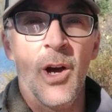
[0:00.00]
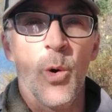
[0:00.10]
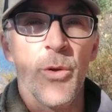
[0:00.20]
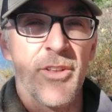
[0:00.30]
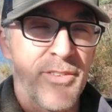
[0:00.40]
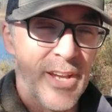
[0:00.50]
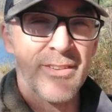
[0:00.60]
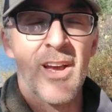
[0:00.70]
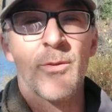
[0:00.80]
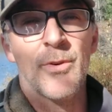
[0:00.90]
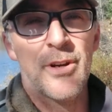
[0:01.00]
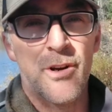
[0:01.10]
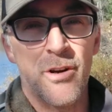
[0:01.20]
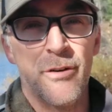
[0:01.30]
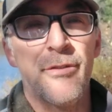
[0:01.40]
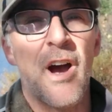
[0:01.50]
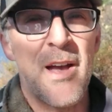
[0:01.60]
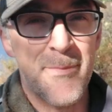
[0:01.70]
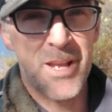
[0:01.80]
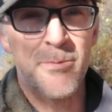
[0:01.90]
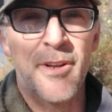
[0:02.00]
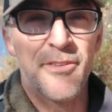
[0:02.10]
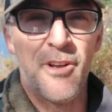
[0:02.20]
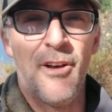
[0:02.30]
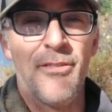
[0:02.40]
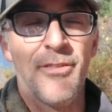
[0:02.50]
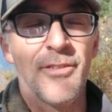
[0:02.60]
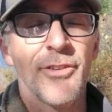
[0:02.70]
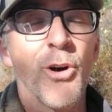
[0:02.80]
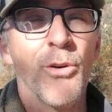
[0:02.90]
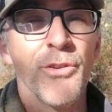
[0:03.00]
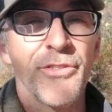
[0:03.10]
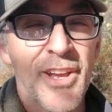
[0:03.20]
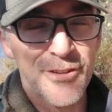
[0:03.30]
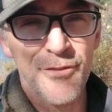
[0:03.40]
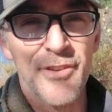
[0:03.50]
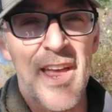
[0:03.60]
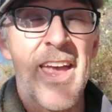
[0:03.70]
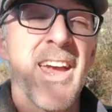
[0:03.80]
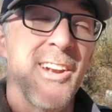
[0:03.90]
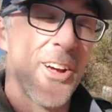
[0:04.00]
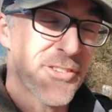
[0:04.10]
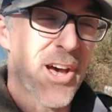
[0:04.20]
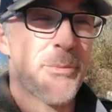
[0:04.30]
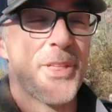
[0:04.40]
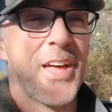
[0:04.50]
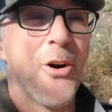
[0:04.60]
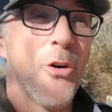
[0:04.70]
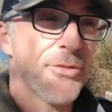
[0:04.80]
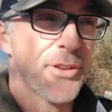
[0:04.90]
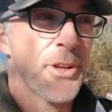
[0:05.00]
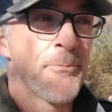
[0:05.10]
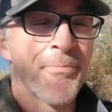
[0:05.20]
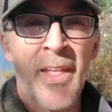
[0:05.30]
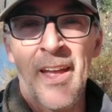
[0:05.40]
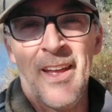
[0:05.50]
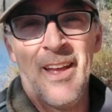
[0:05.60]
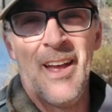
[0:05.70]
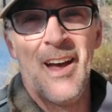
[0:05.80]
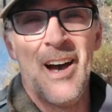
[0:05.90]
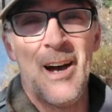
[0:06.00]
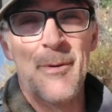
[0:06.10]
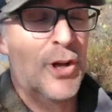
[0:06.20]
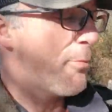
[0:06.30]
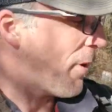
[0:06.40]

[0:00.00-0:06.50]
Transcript: with a takedown recurve I made myself. So stay tuned for that. And on top of that, hopefully, uh, my good